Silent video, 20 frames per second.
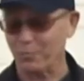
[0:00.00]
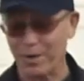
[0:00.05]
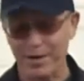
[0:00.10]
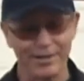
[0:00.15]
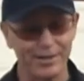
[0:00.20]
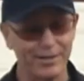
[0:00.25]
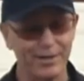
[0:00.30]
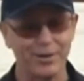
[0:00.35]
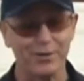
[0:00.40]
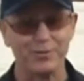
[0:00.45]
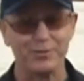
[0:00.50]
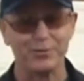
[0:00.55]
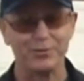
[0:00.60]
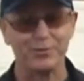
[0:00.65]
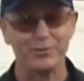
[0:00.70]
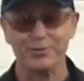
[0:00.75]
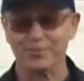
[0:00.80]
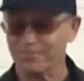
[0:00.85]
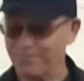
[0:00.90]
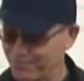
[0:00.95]
"Way to go,
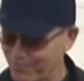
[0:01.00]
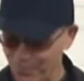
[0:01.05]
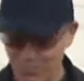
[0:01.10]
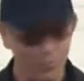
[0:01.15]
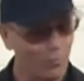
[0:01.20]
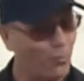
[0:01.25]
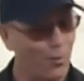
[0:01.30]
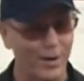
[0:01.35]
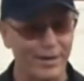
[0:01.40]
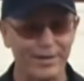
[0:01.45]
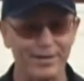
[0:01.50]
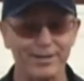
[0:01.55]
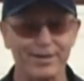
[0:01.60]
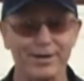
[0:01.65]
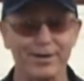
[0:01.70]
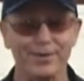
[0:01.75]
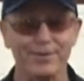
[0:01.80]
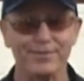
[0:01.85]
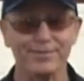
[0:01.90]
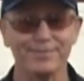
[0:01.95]
dude. Way to
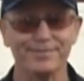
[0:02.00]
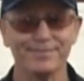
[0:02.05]
go."